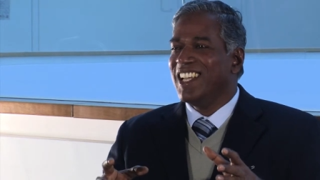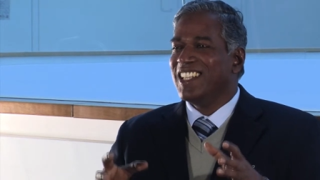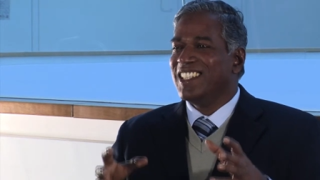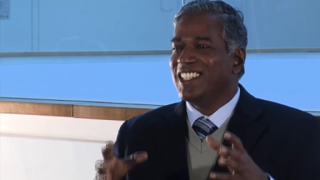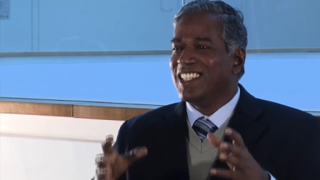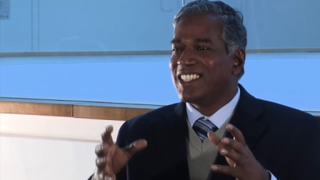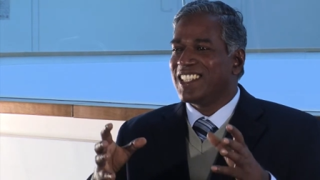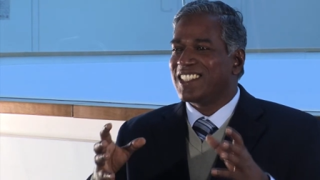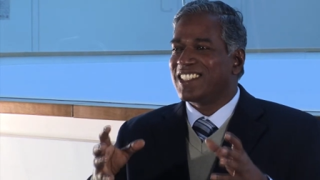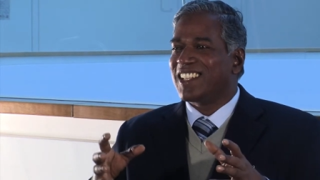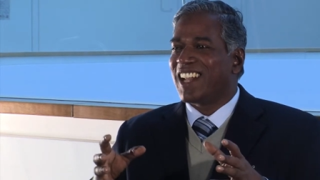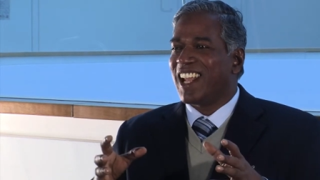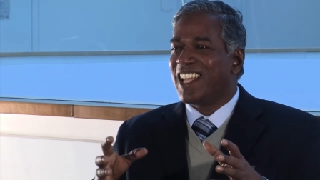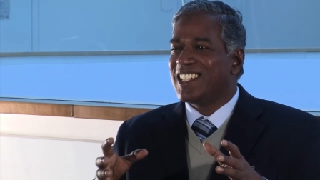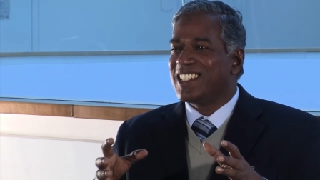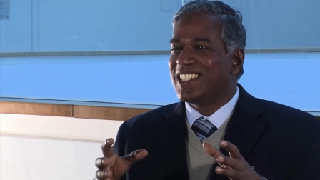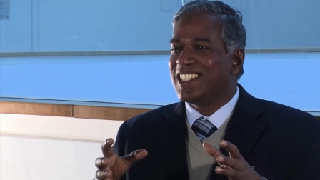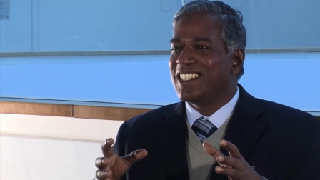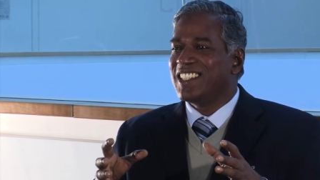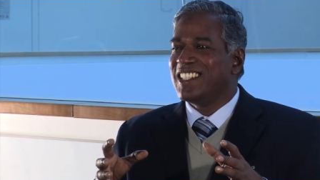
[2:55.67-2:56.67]
Jesus
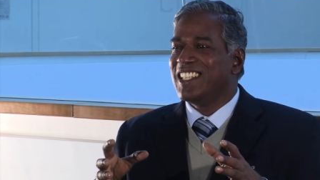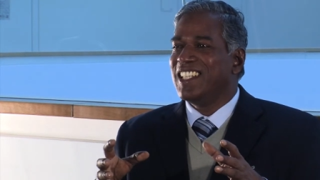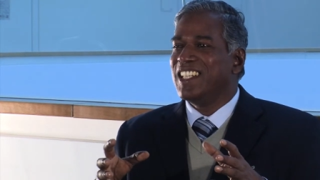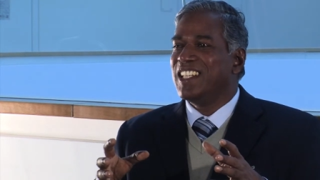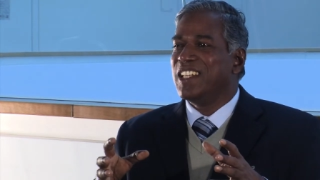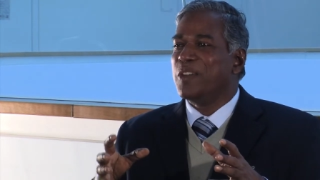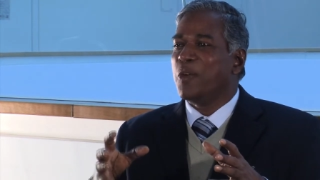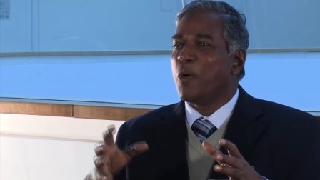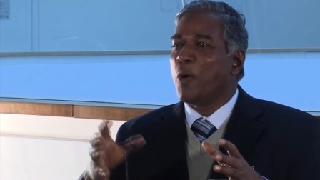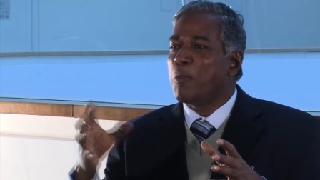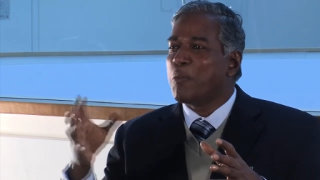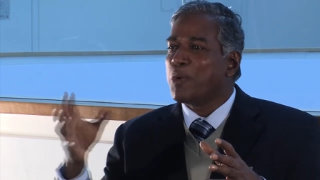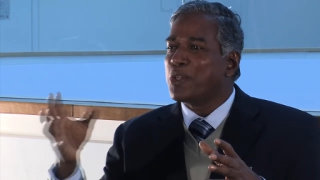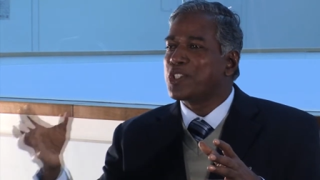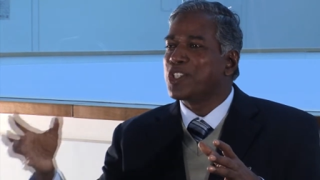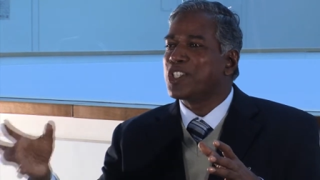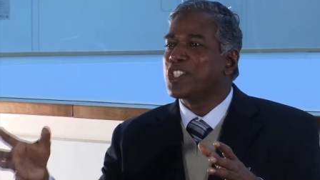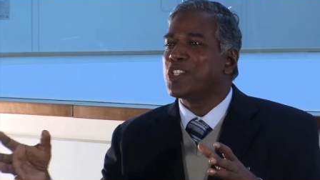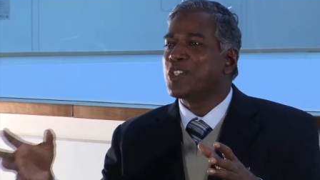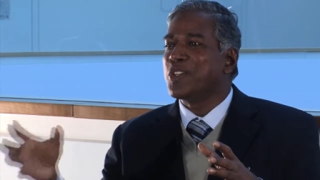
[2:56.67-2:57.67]
Christ is seen in
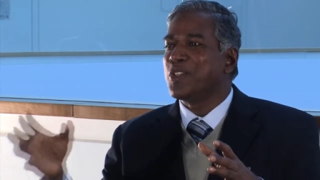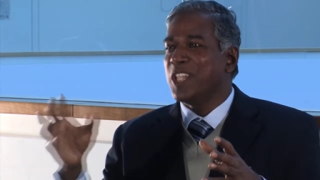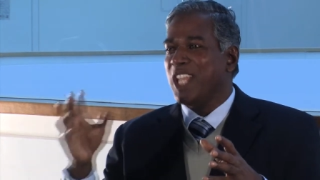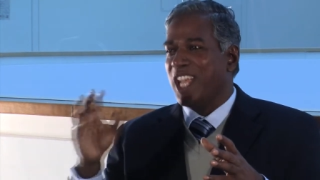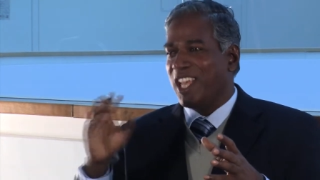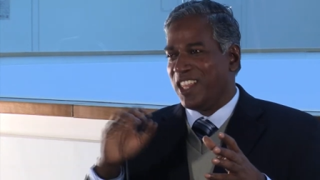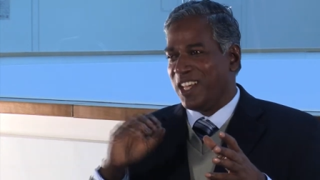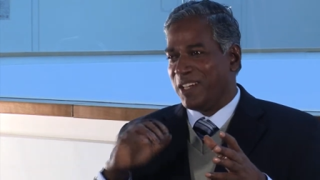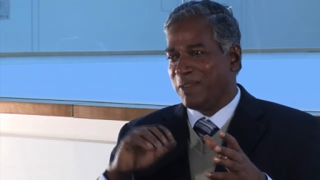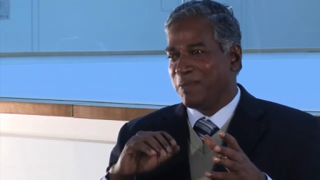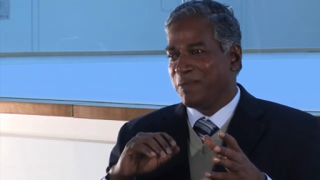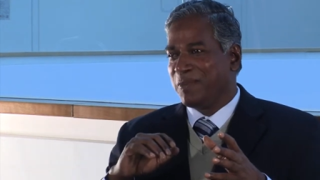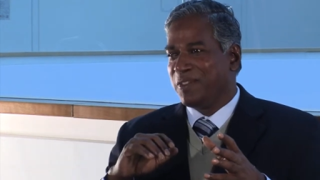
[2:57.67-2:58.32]
opposition to the other.